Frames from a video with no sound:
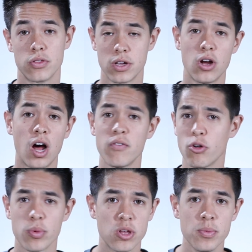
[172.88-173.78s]
the
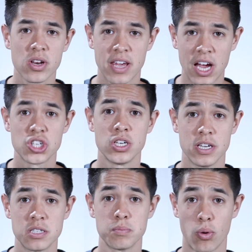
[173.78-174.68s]
nonverbal communication
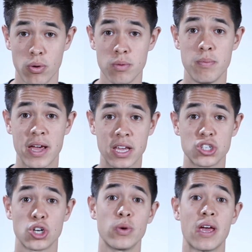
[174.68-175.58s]
is important, making
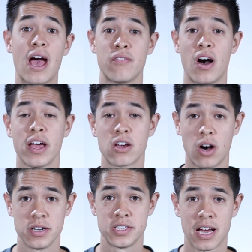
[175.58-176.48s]
sure we have eye
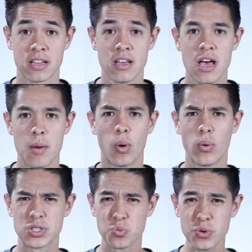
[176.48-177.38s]
contact, but
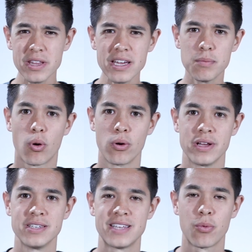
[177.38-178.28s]
what's really
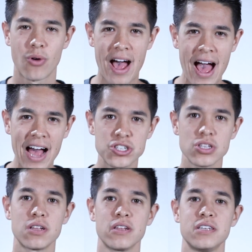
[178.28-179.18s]
important is that we're
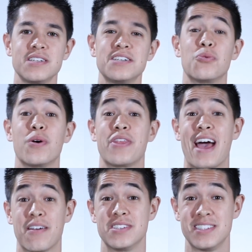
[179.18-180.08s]
actually listening to what they
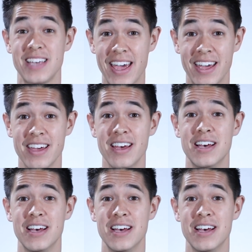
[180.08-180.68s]
have to say.